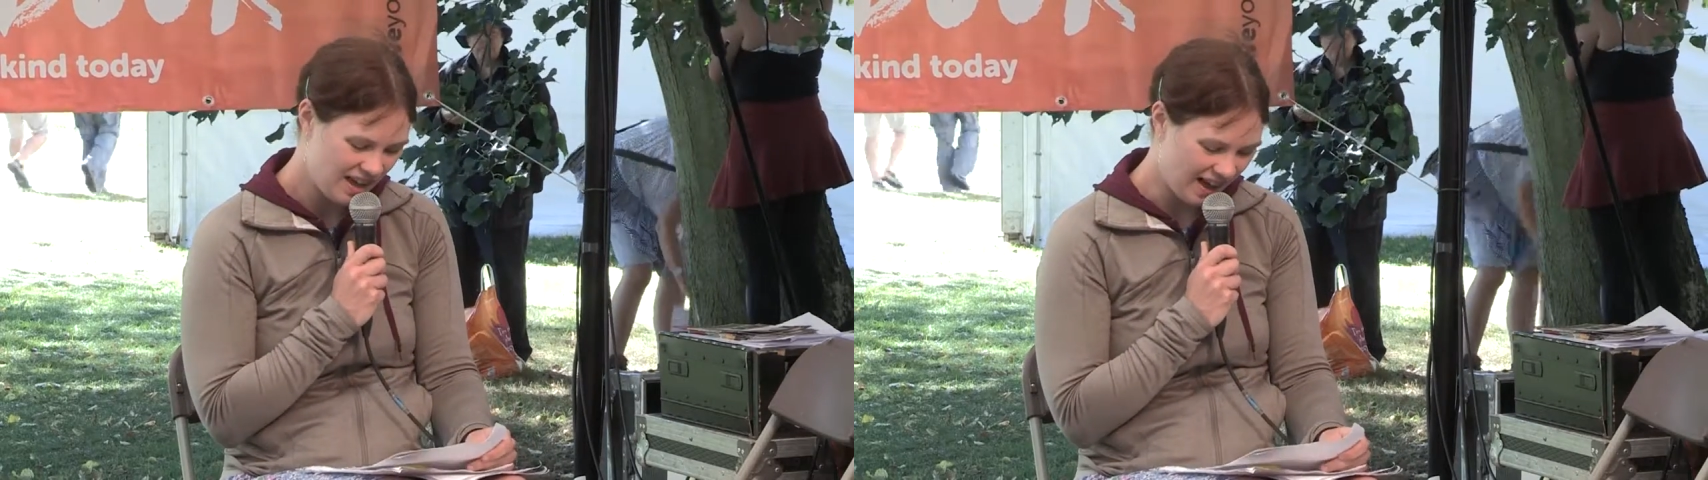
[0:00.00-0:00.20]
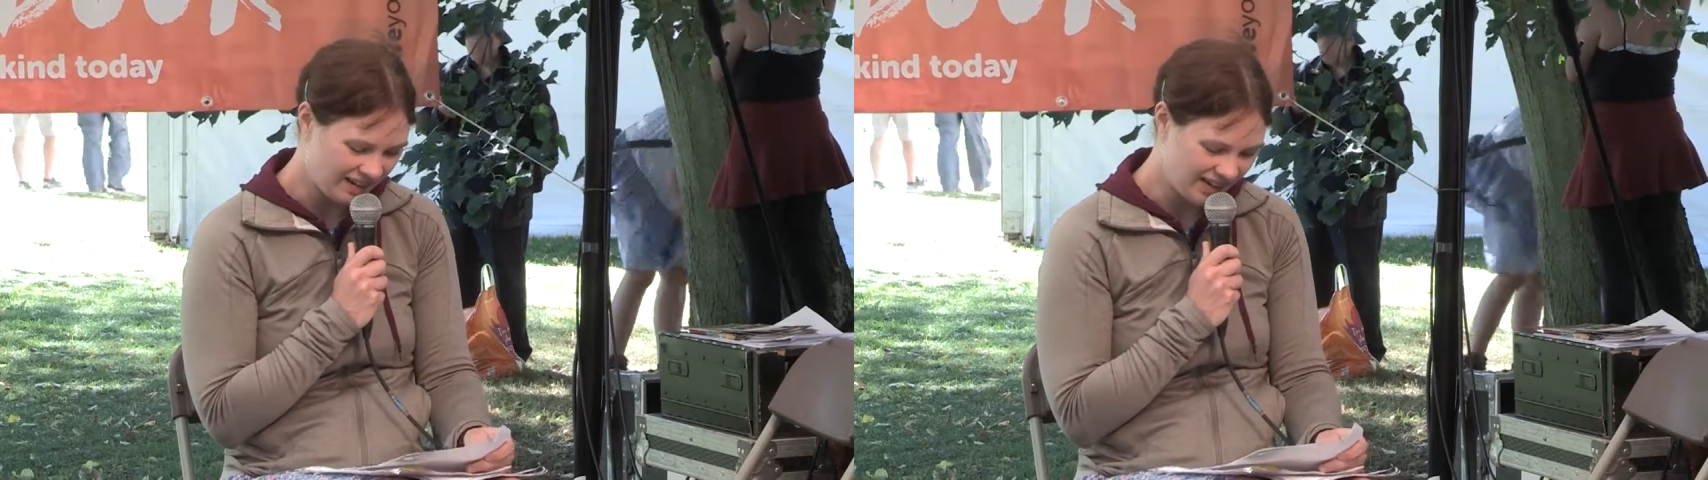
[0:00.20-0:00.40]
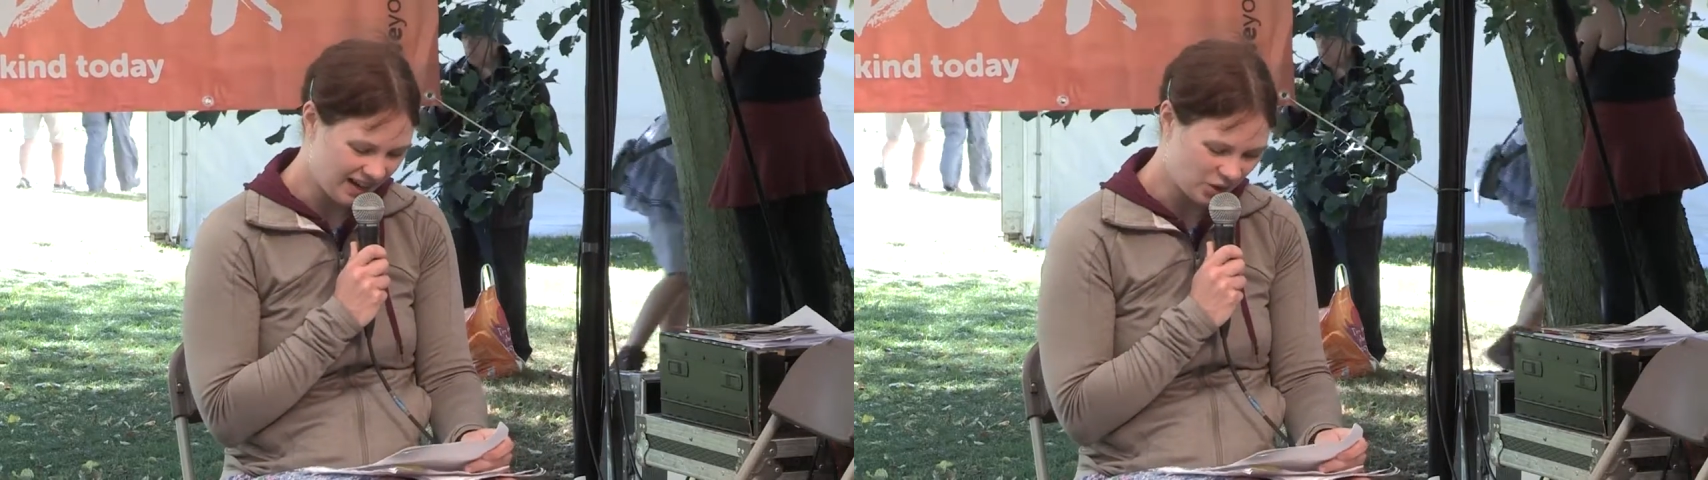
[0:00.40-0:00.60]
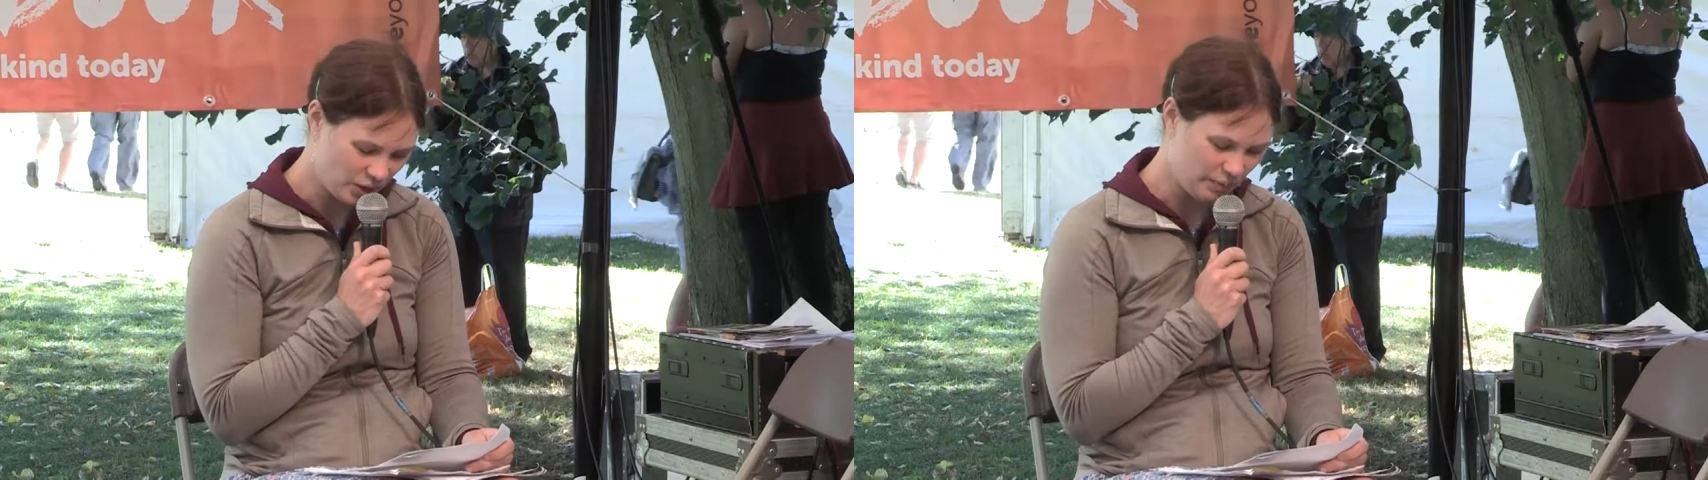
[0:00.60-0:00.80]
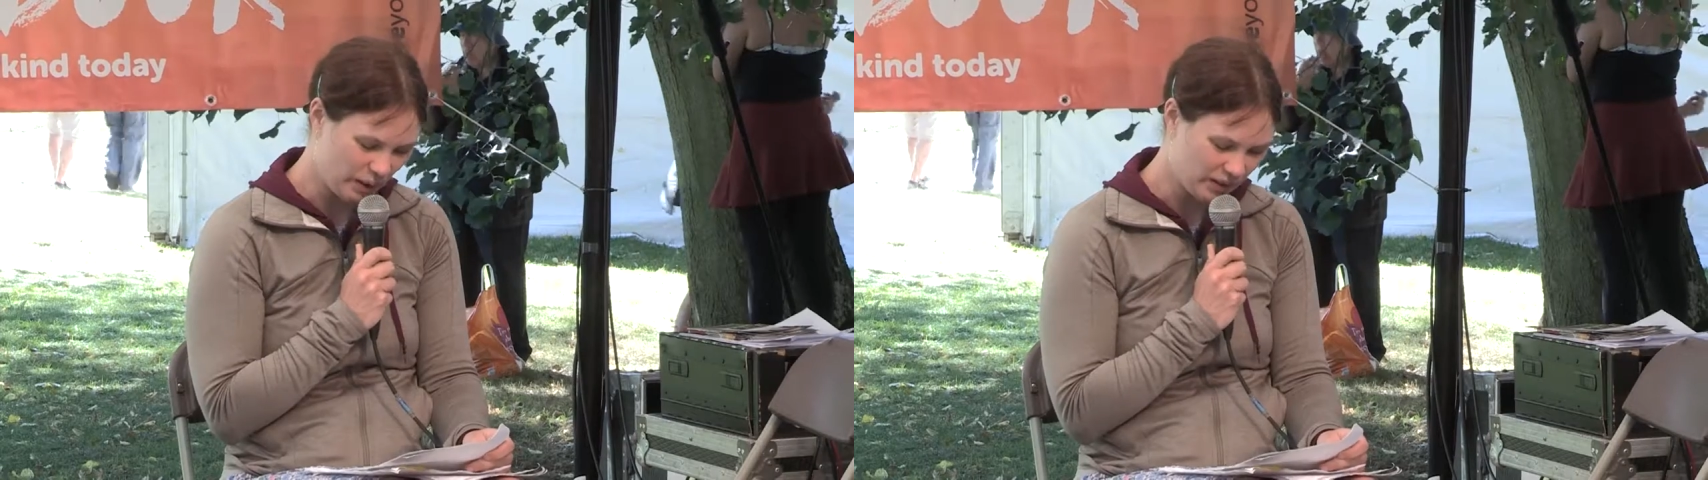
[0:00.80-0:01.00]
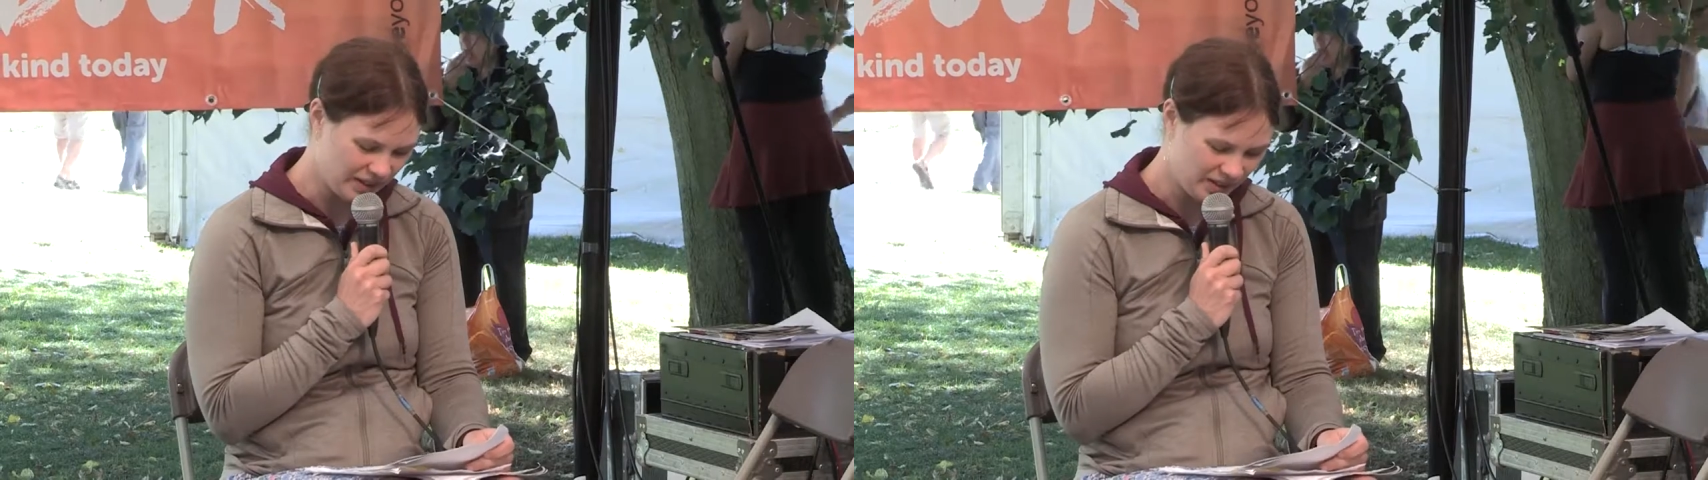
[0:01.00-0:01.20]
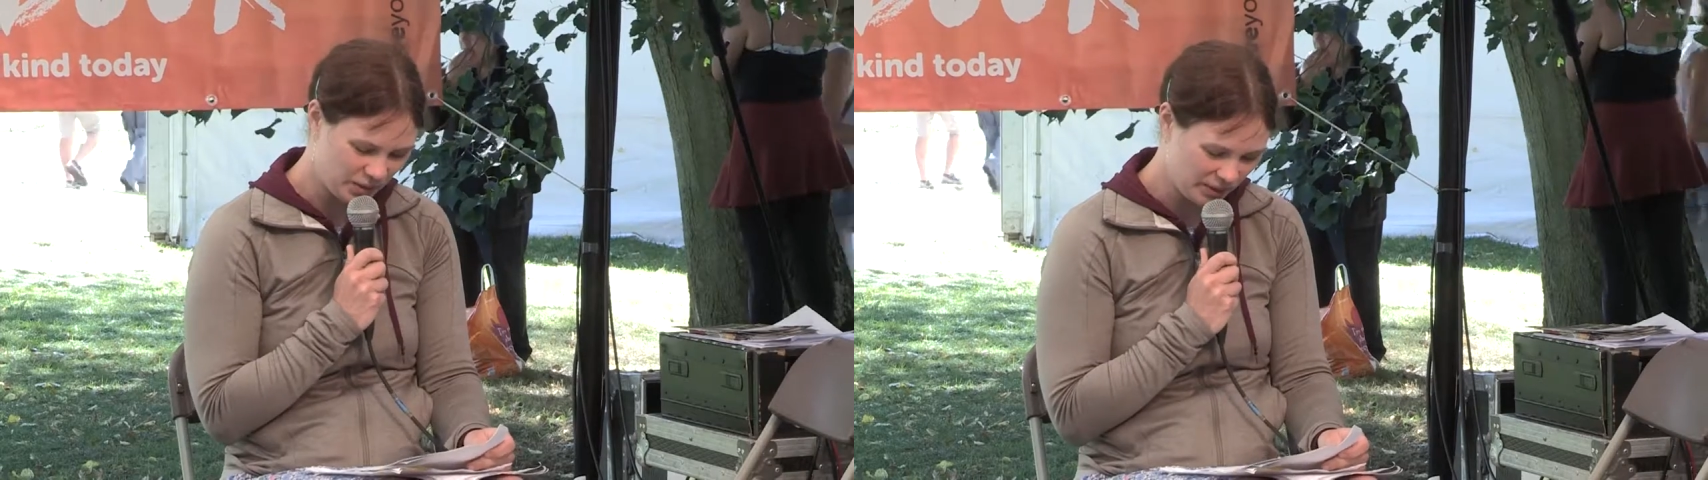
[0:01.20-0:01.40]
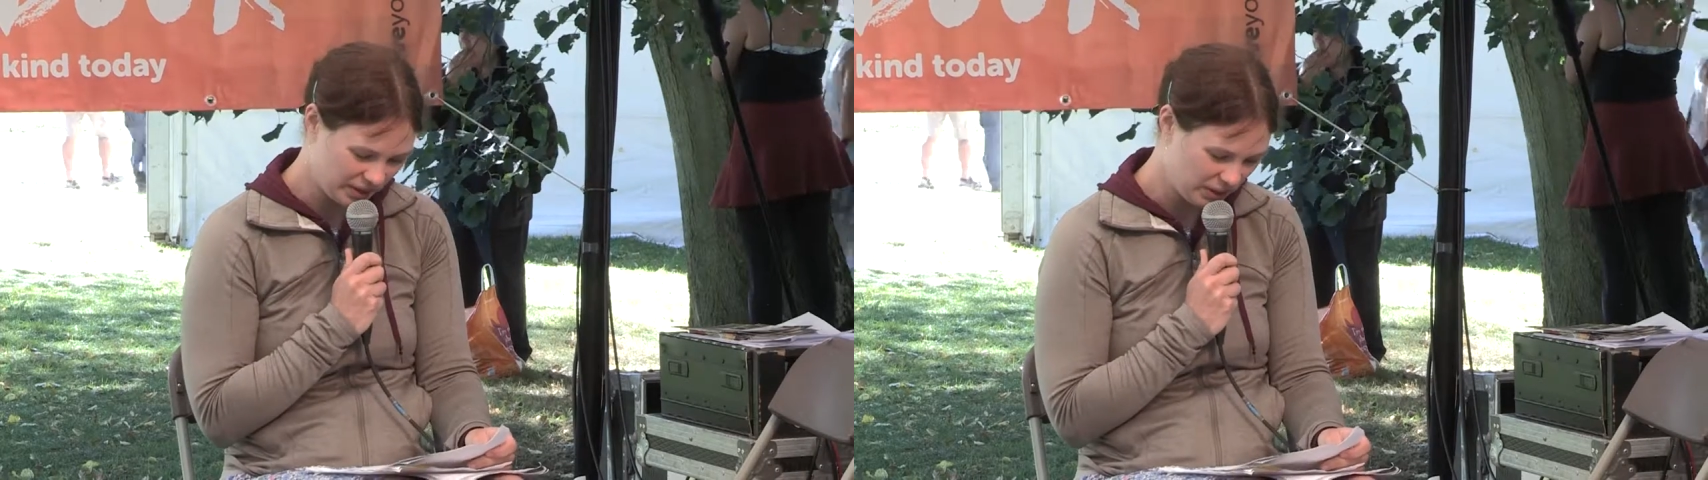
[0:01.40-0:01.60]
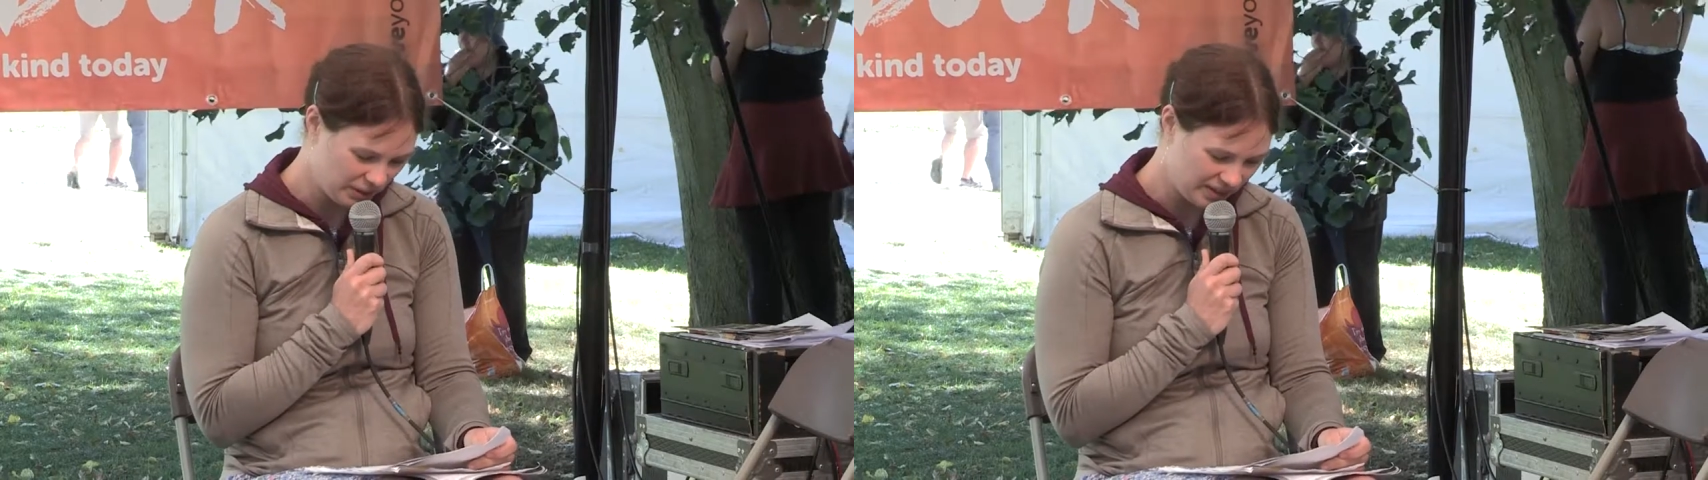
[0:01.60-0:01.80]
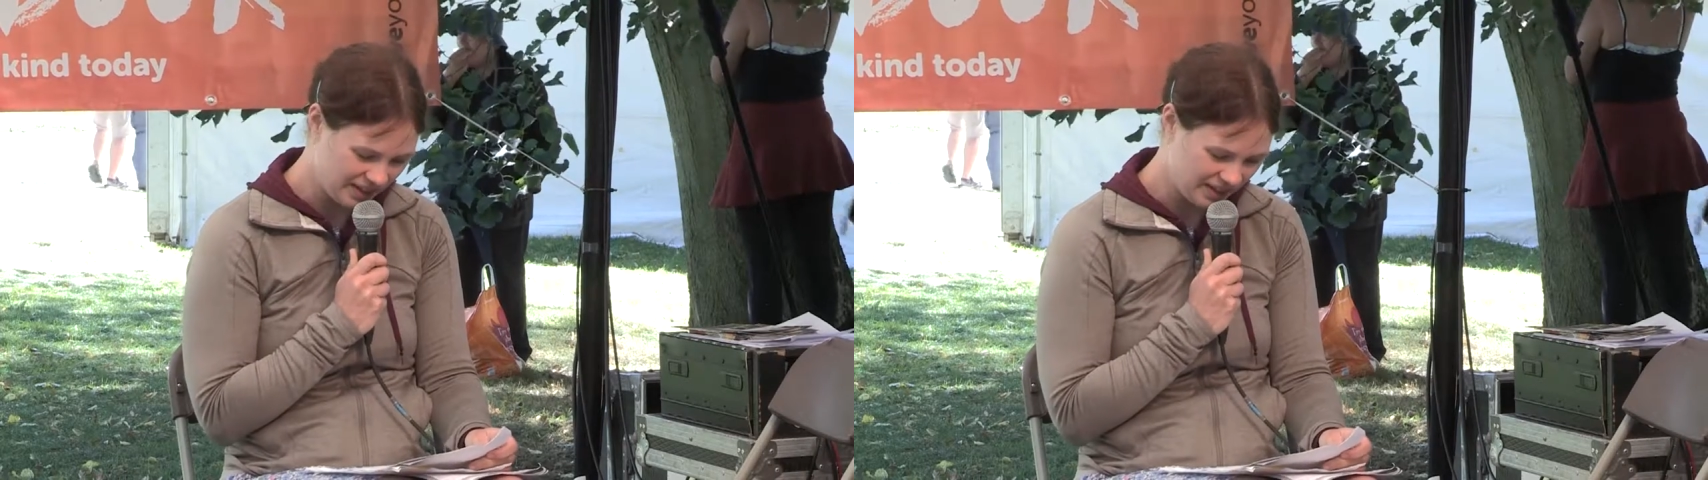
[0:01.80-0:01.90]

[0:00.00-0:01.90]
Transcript: And he actually bargains with God